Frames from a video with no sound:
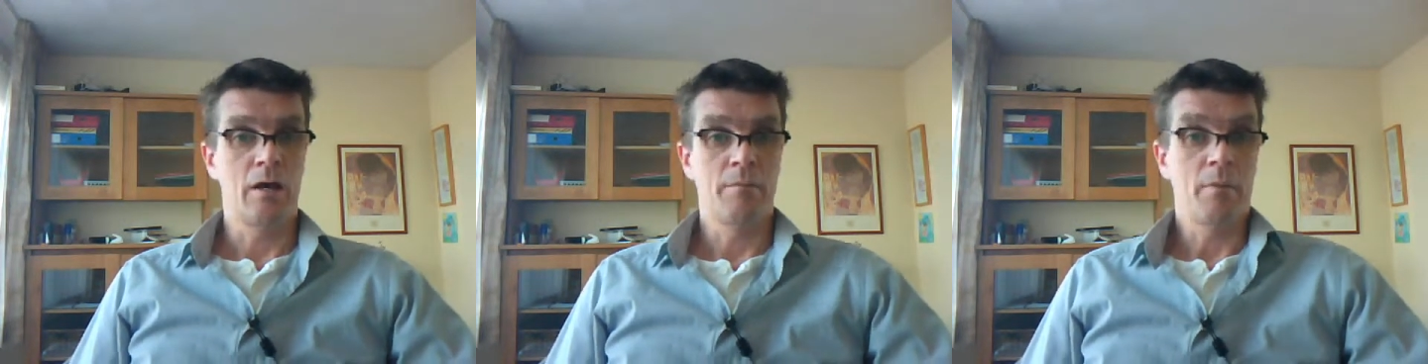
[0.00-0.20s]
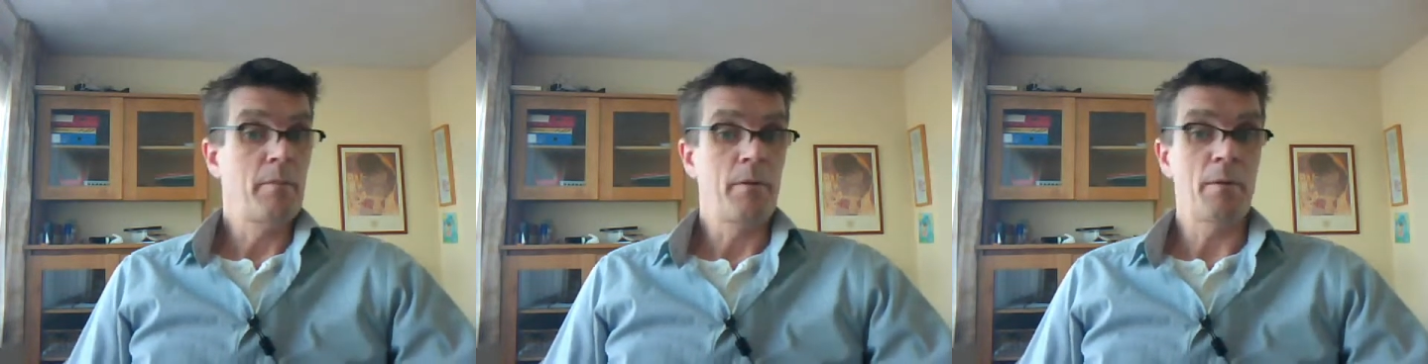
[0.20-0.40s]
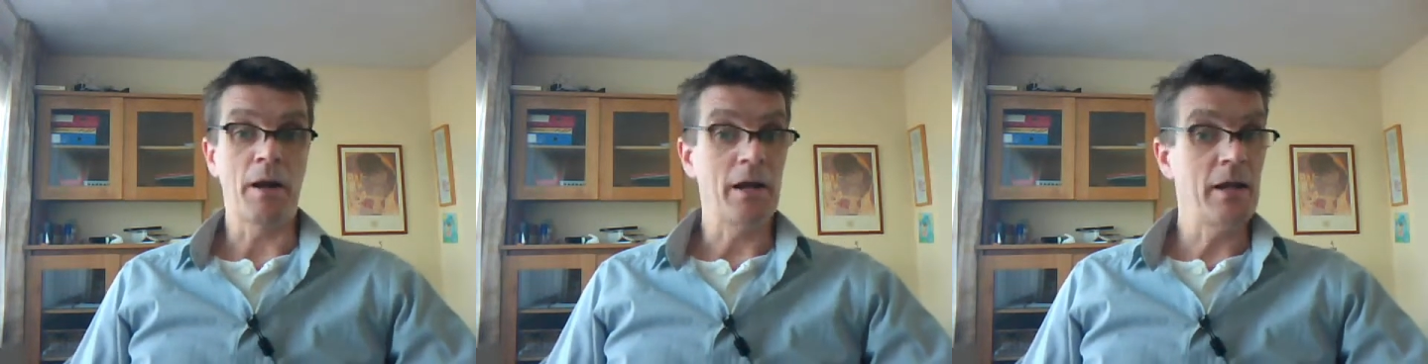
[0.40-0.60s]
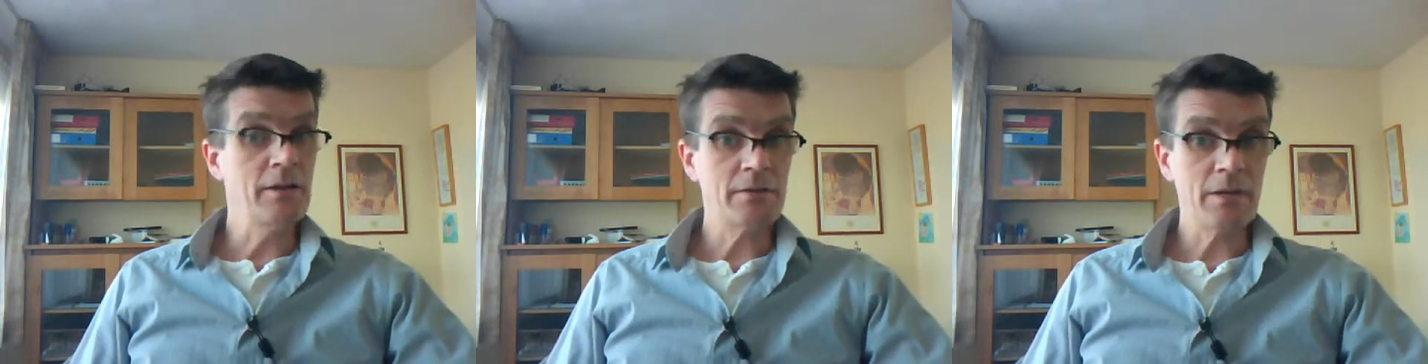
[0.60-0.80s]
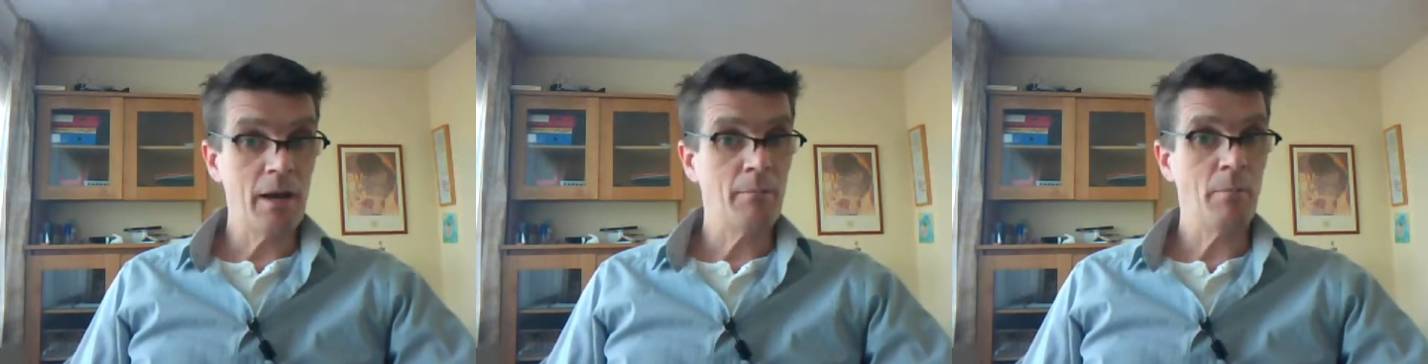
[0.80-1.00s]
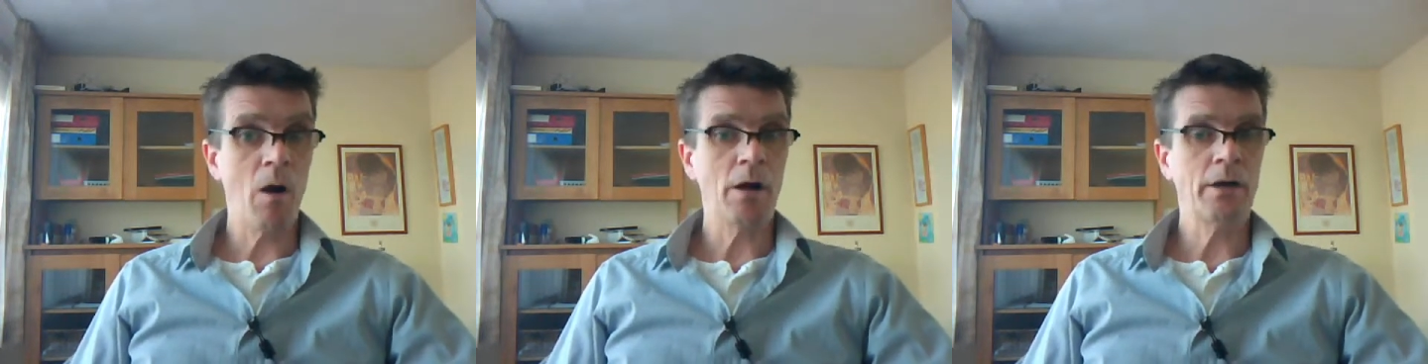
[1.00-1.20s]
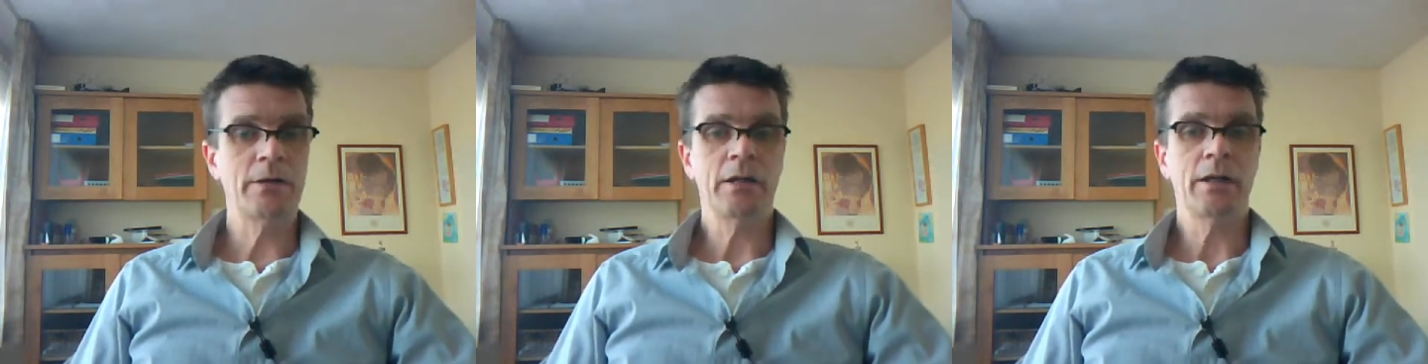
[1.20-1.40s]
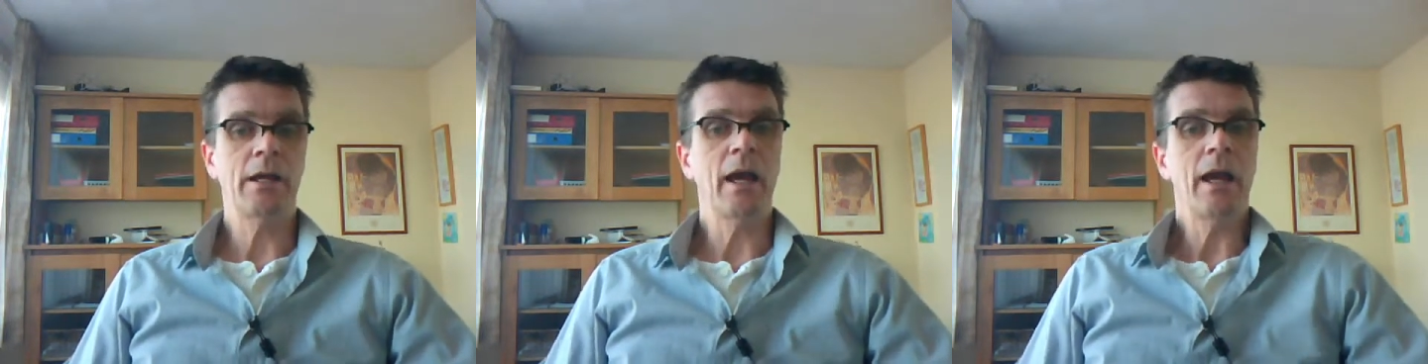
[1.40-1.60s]
maybe about internet
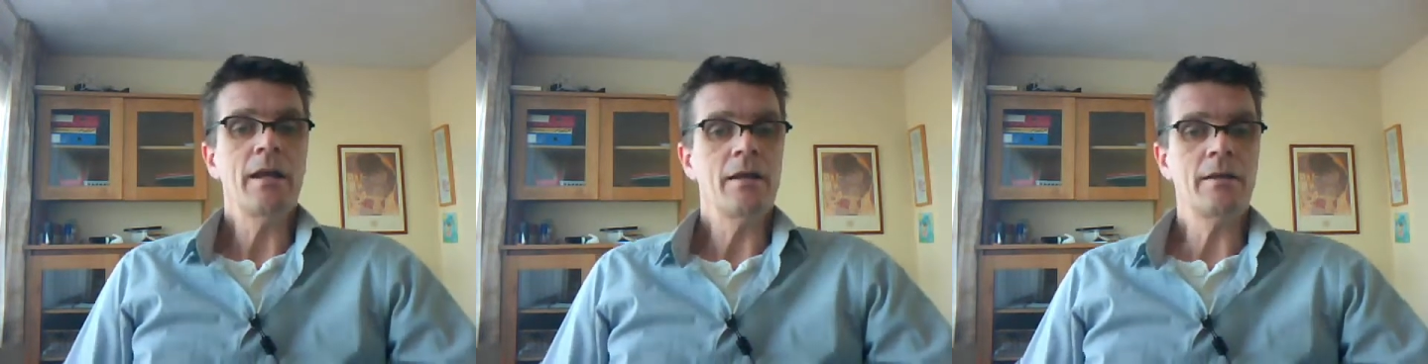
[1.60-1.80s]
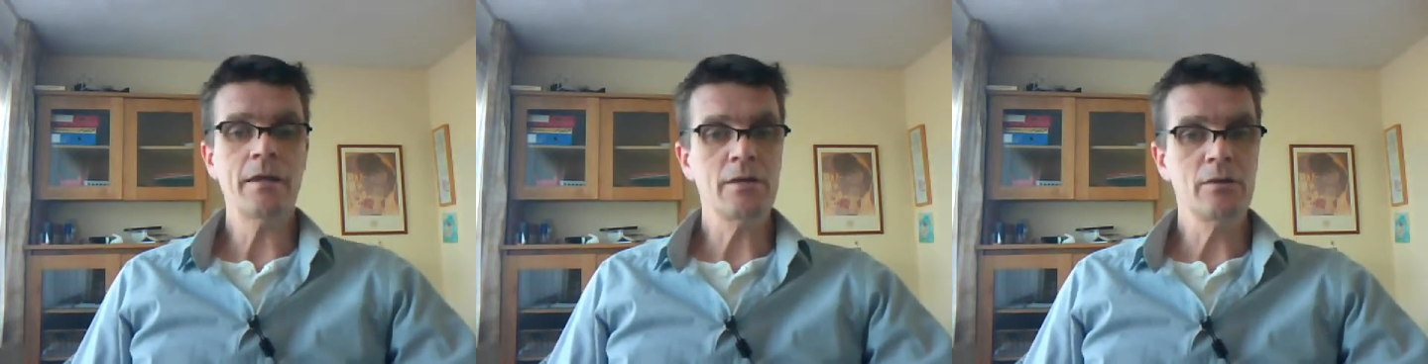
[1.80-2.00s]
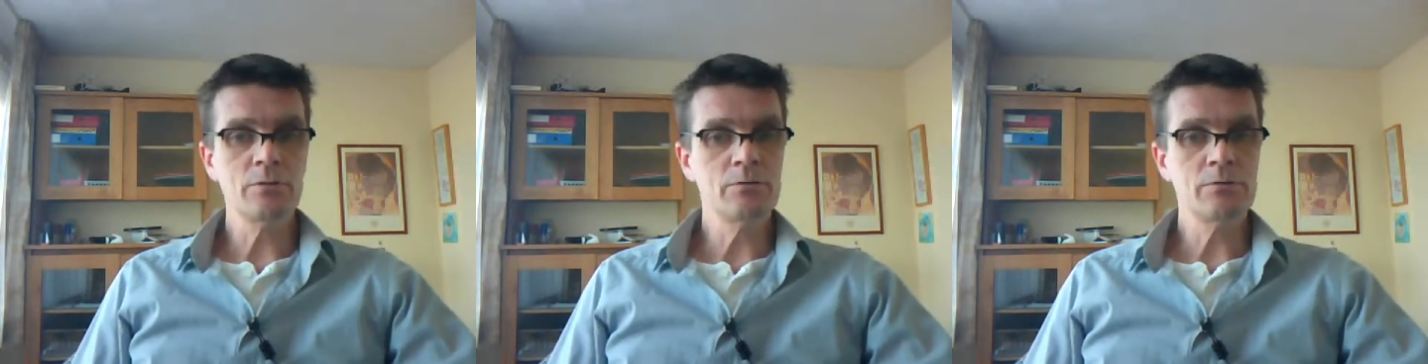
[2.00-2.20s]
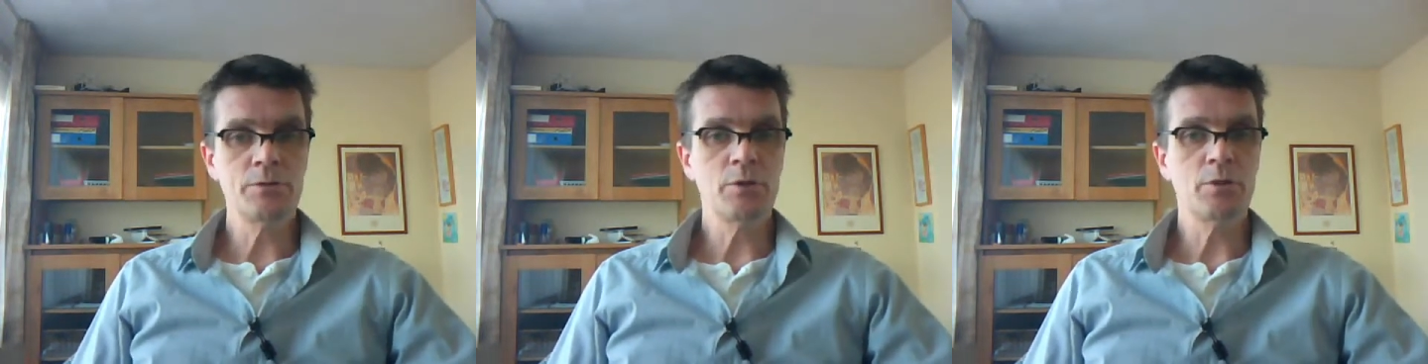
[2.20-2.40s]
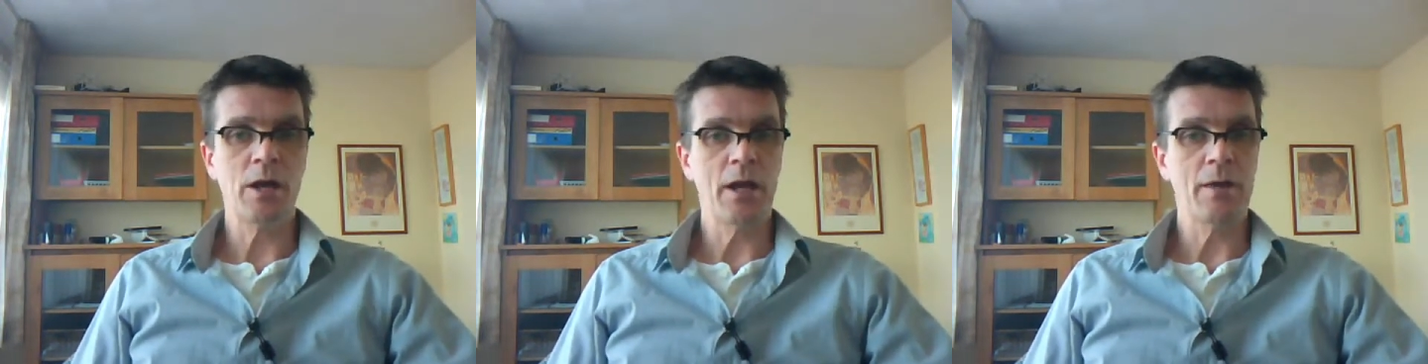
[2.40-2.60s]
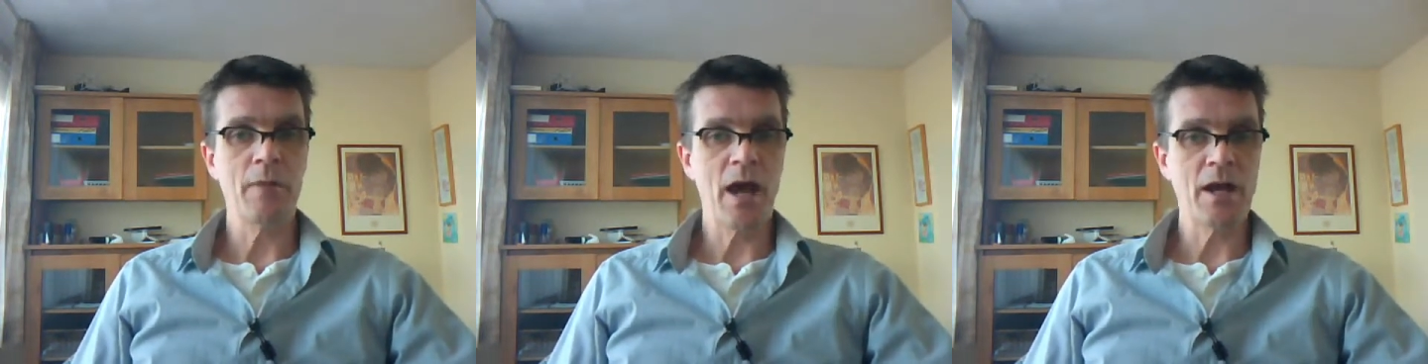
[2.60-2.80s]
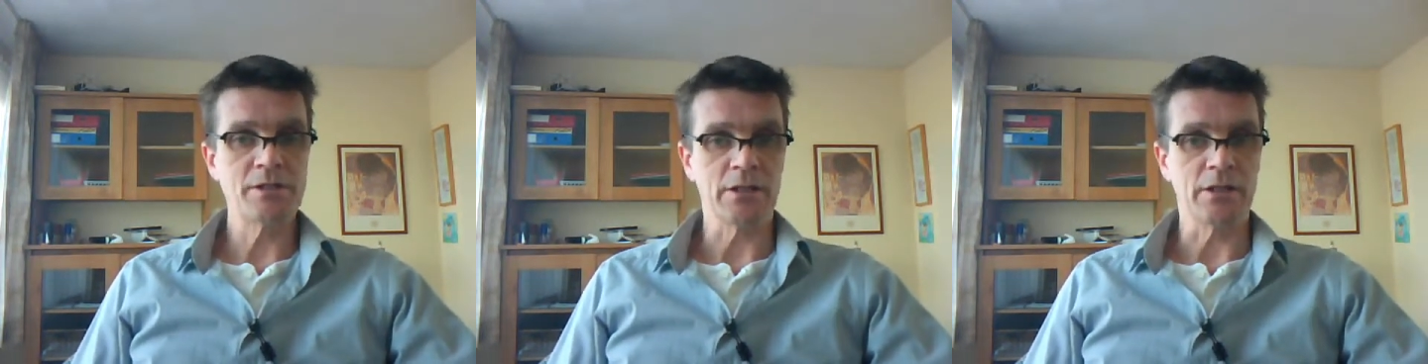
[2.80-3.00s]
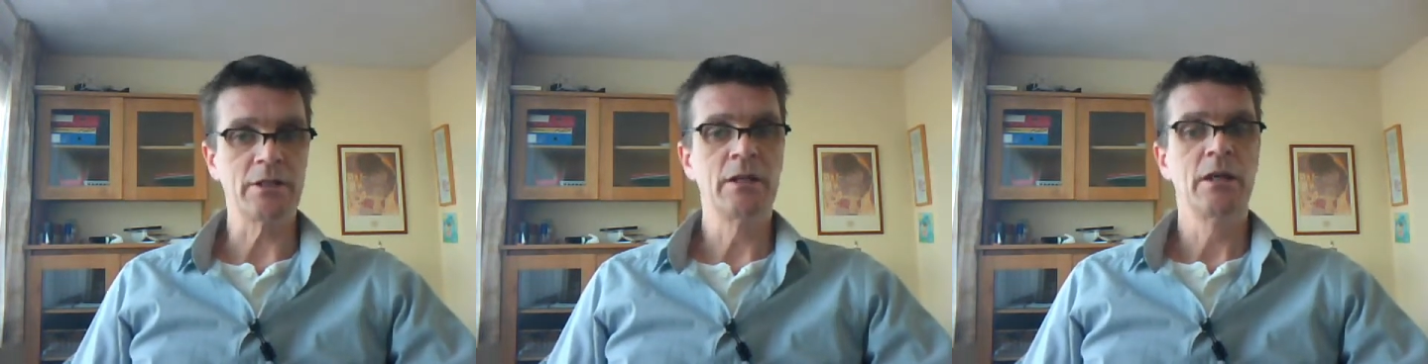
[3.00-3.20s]
marketing, anything you can
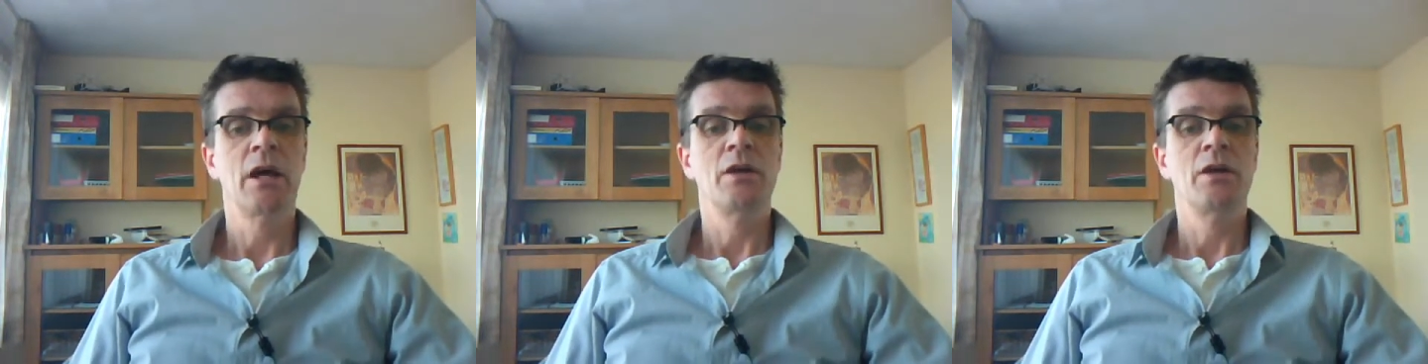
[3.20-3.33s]
imagine,